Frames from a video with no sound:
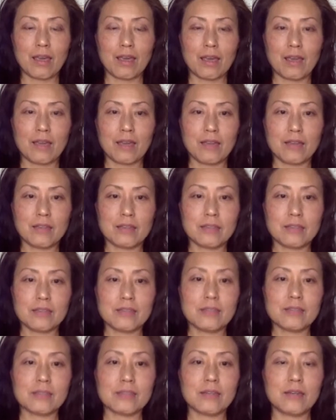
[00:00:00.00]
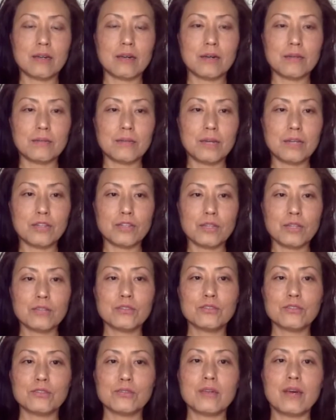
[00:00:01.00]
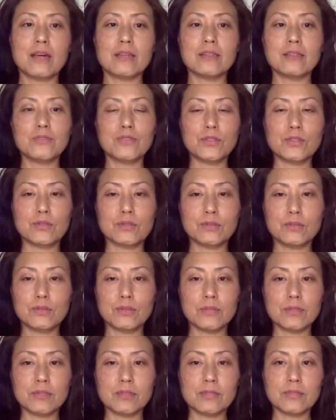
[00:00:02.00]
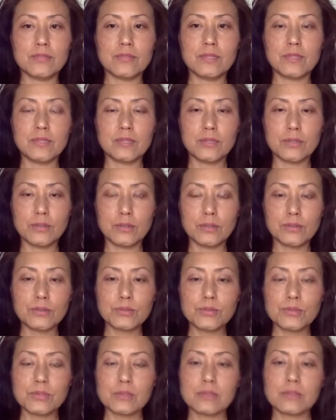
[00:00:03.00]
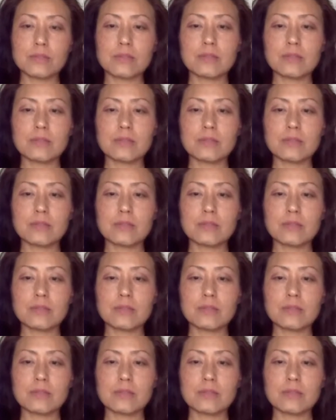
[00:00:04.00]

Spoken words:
And I try to do that even through these videos